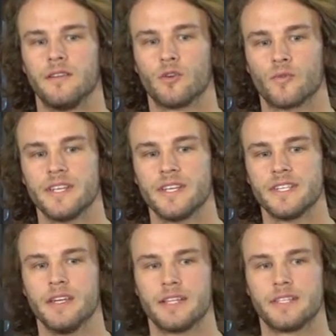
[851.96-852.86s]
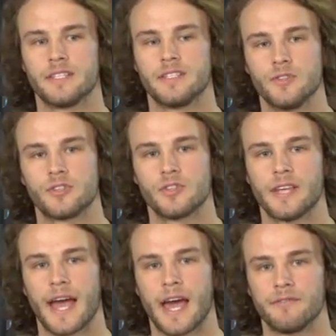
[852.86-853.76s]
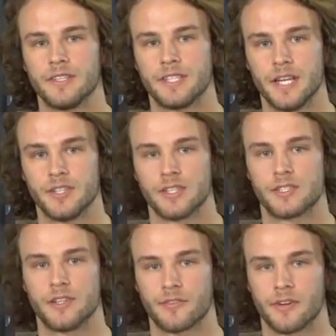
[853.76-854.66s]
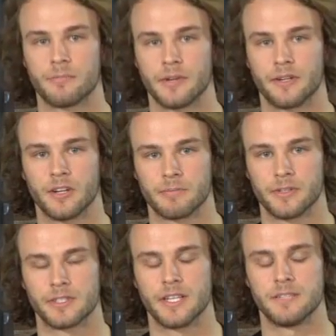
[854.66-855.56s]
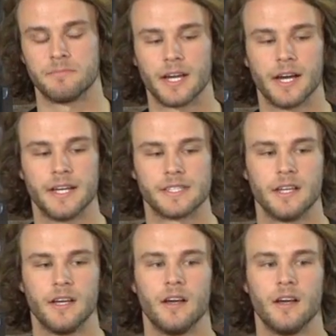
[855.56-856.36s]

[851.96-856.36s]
the reason it's usually advantageous to 3D print grippers is because